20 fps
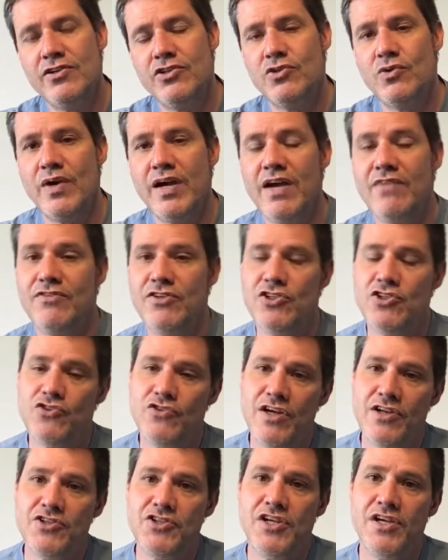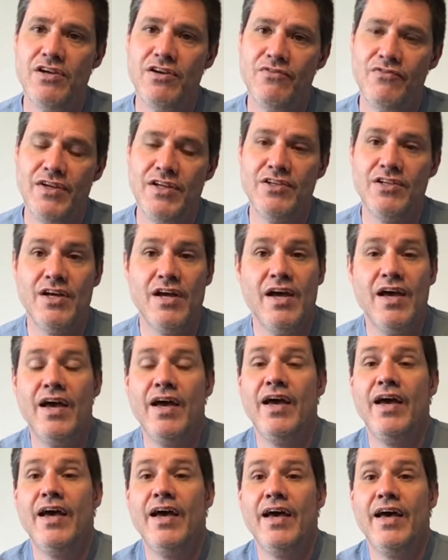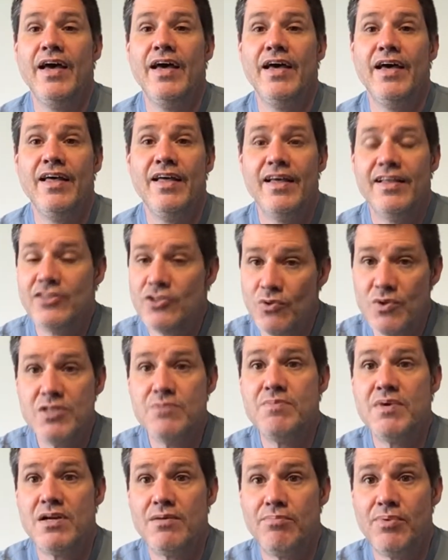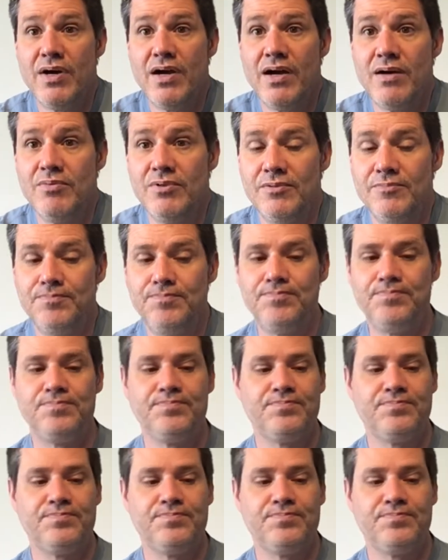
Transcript: Do I have to stretch here and reach? It's always been a problem.